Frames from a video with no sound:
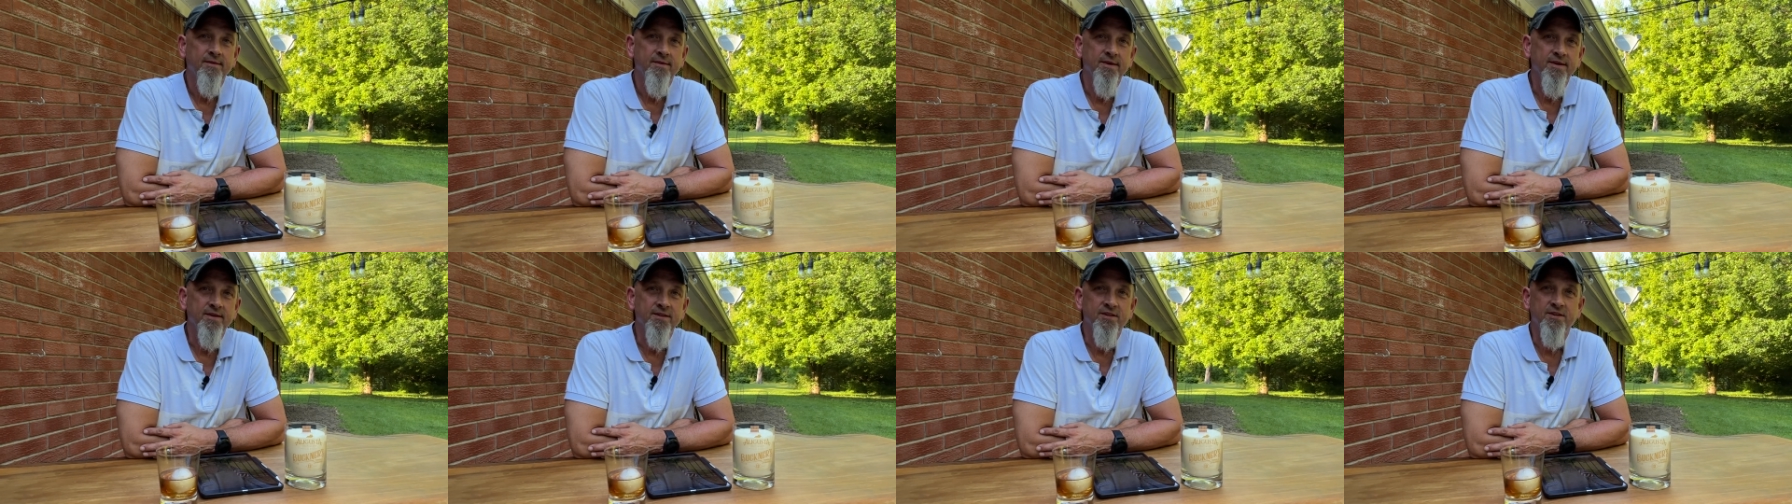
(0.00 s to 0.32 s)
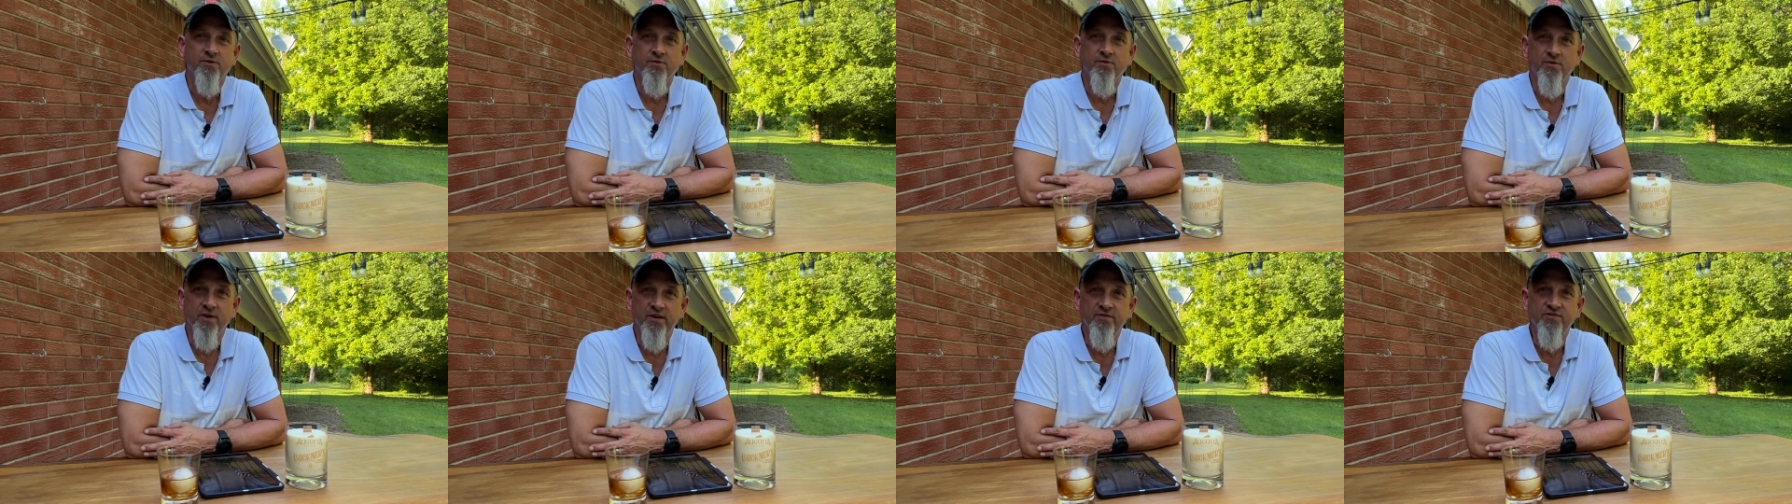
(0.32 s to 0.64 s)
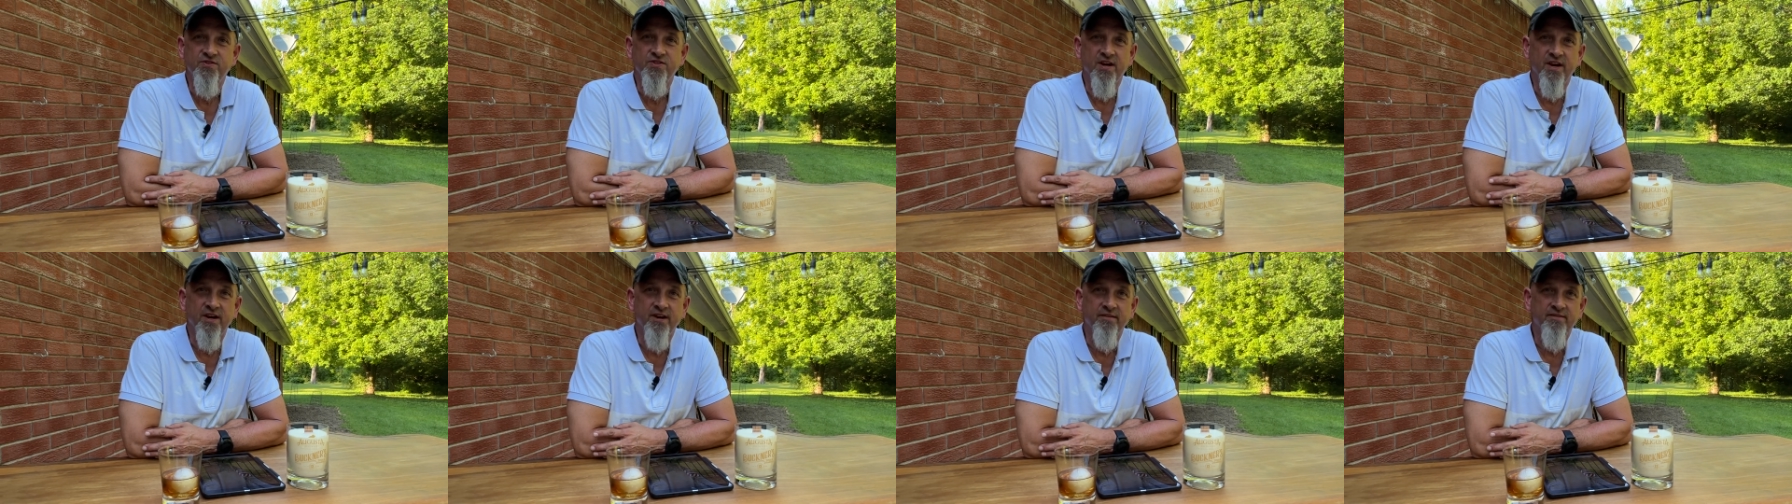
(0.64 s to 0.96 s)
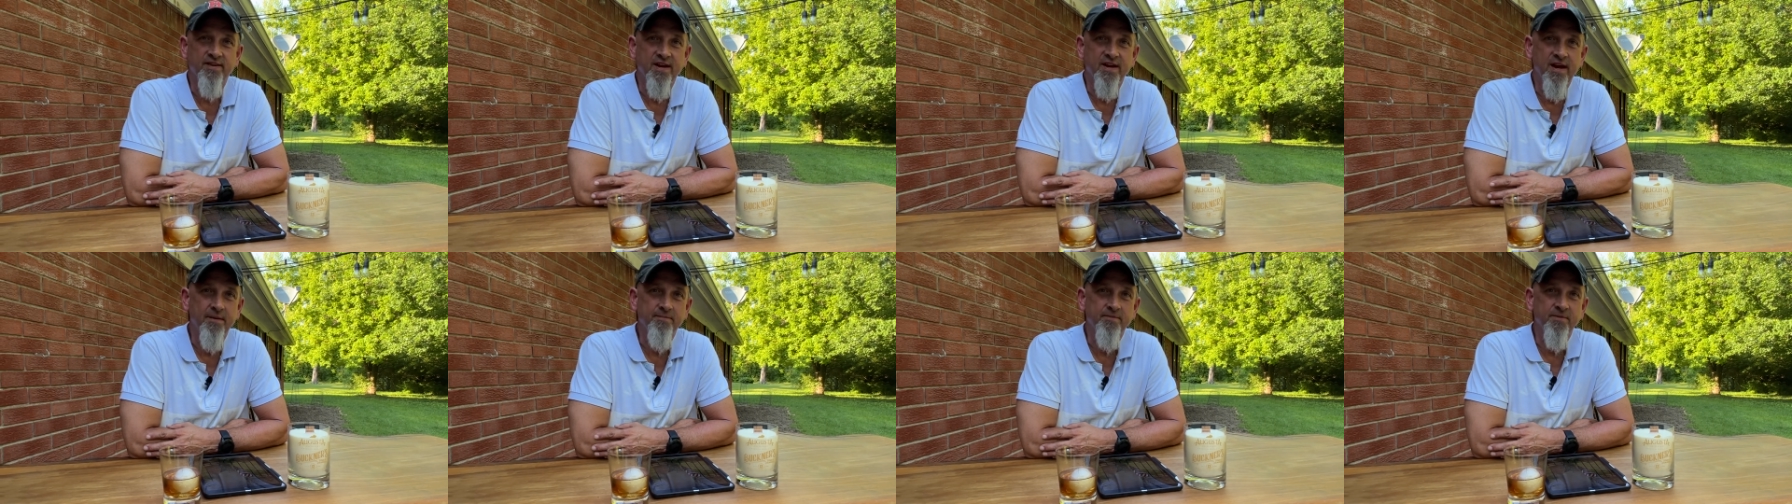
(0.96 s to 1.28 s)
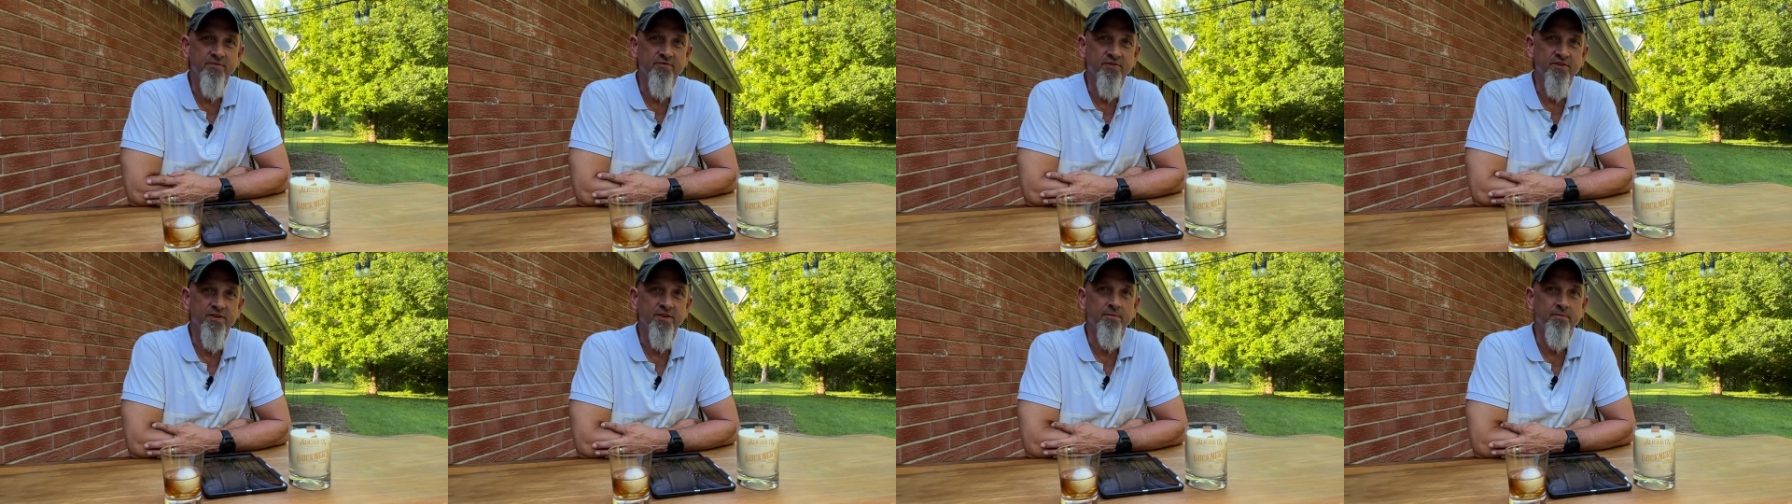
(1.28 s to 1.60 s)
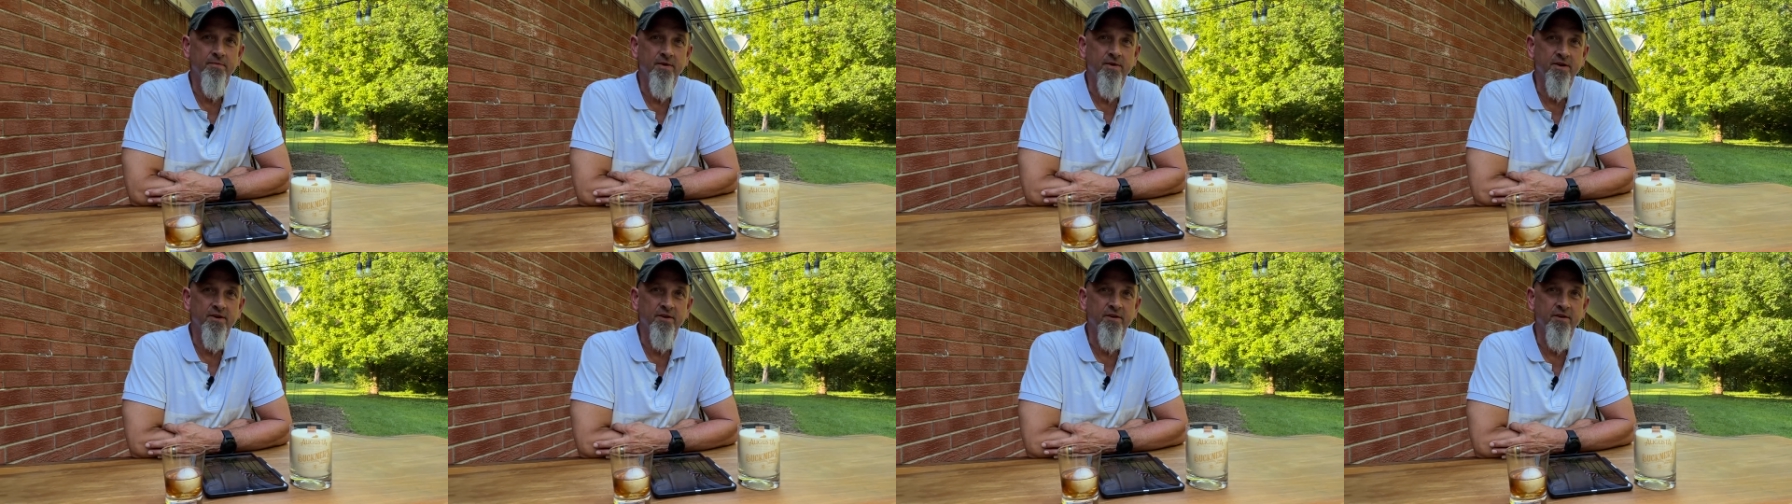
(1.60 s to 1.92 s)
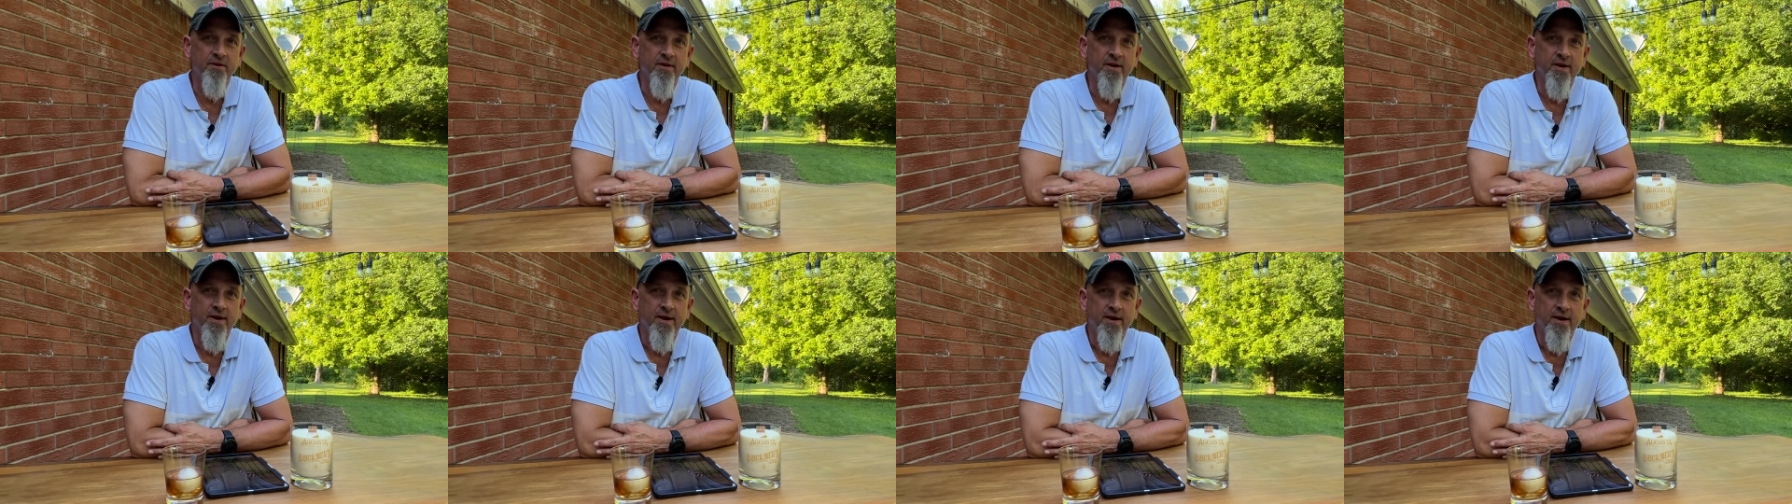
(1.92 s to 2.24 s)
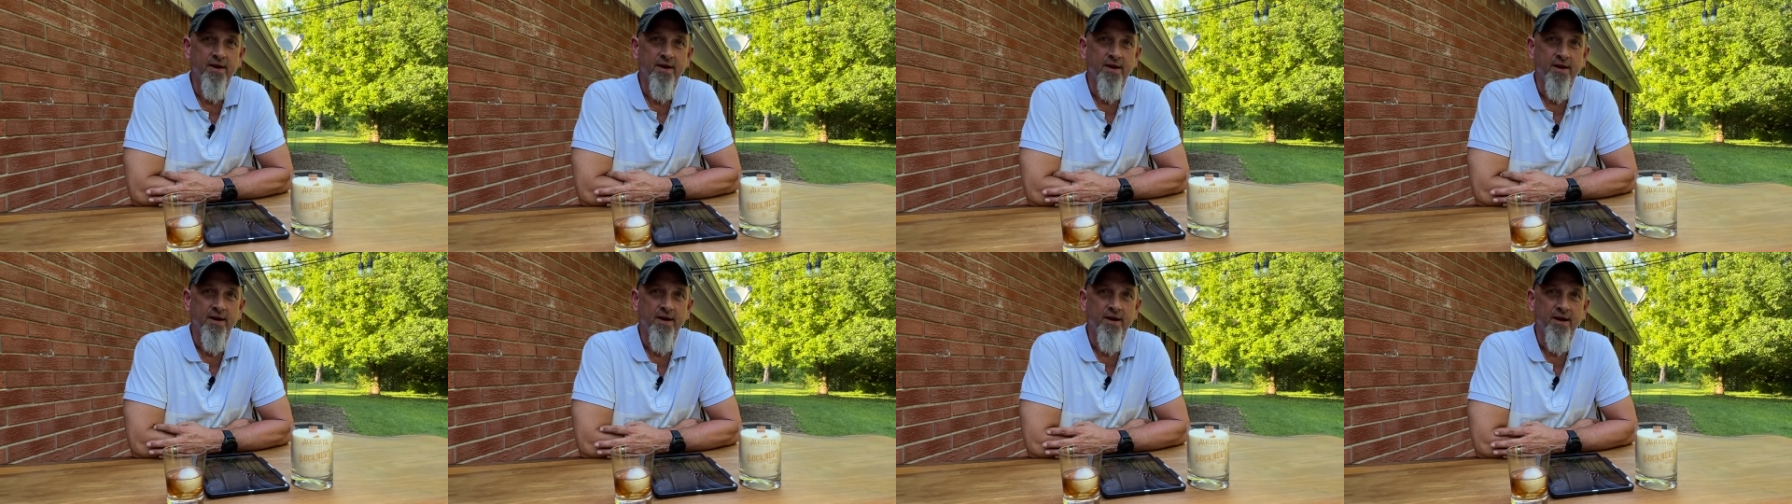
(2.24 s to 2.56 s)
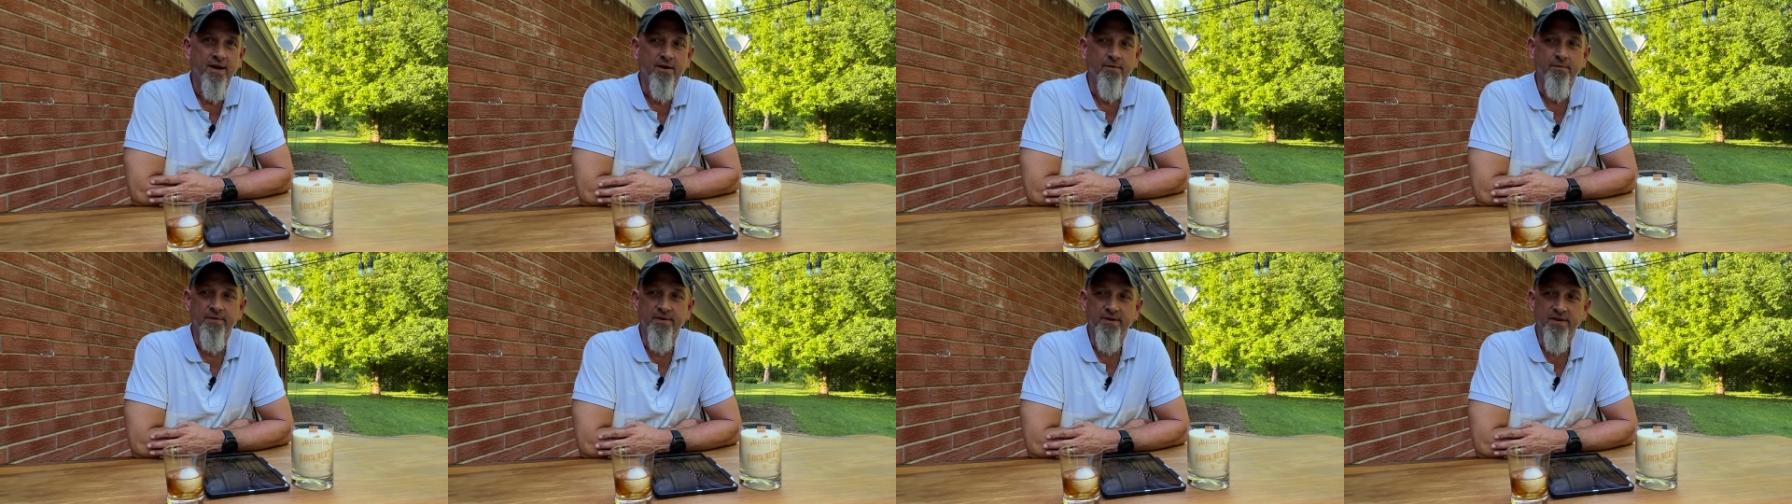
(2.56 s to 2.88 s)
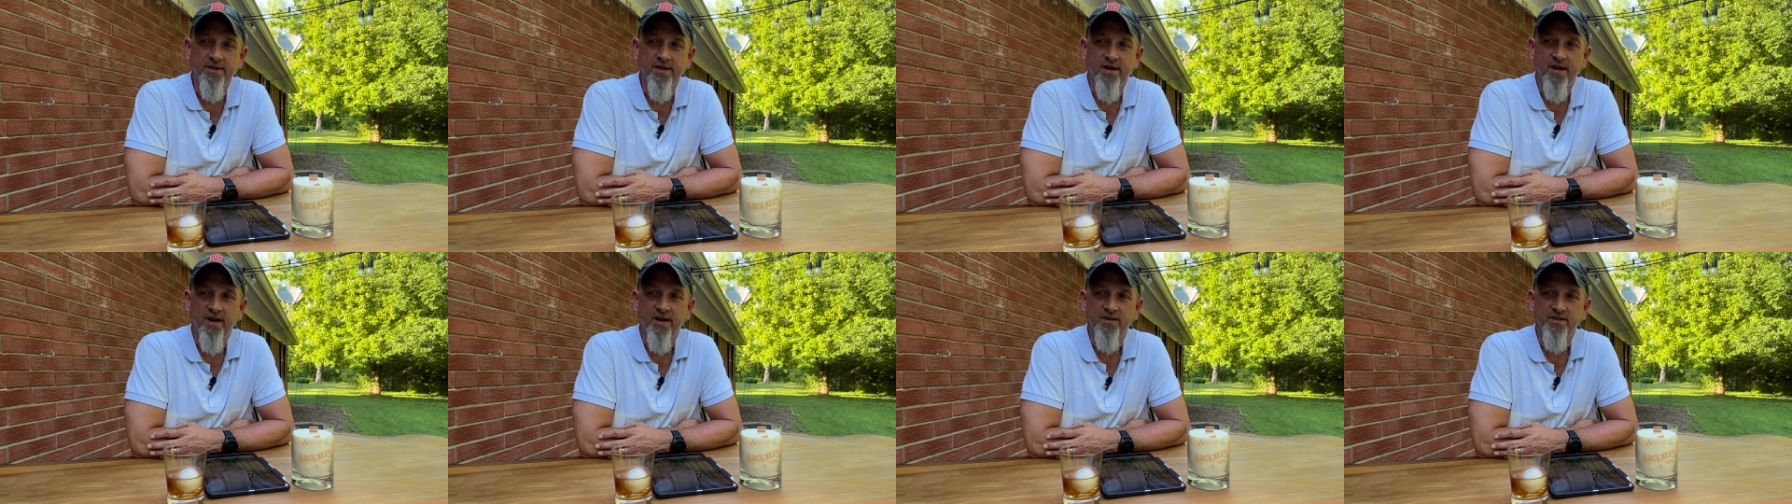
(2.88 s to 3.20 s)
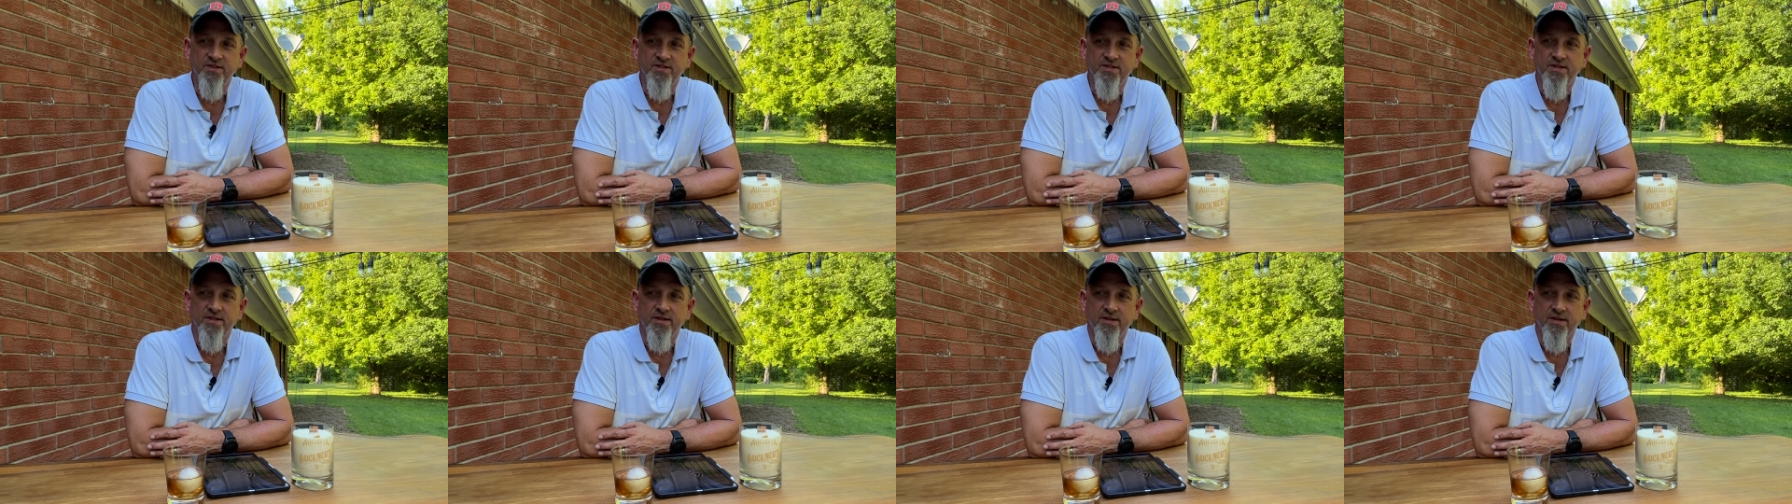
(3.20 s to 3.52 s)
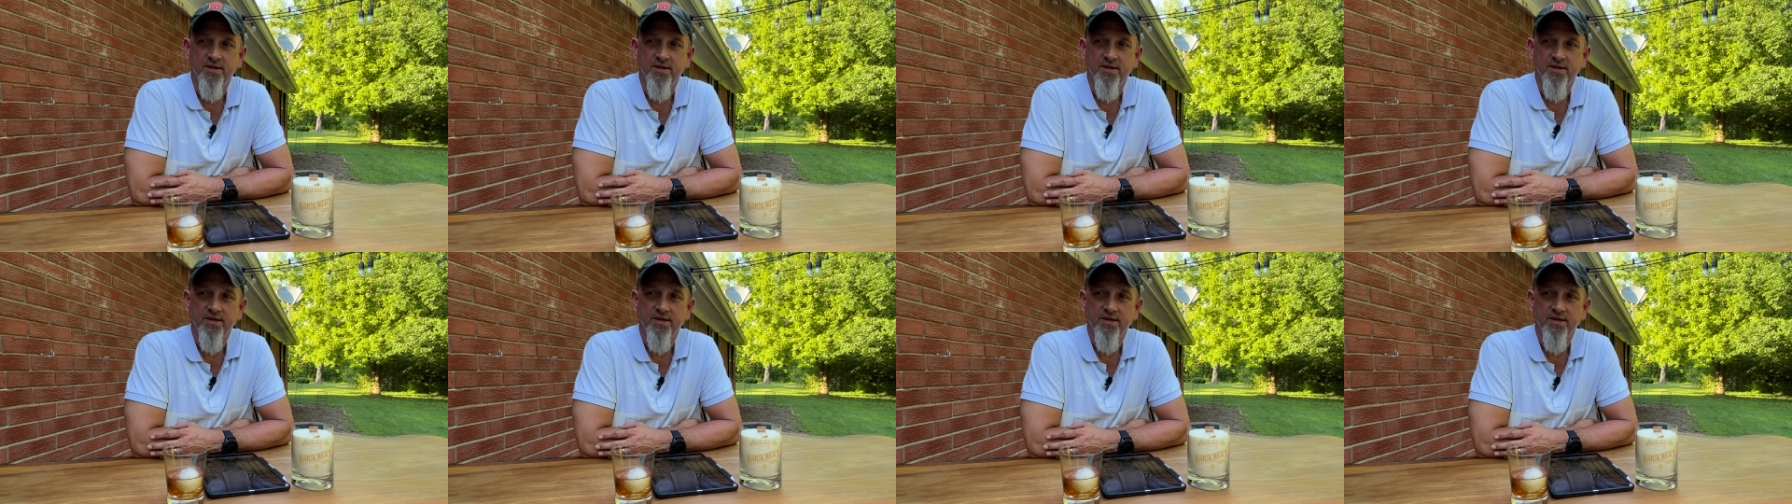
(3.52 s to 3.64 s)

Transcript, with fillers: at the gravesite of Captain Philip Buckner, I realized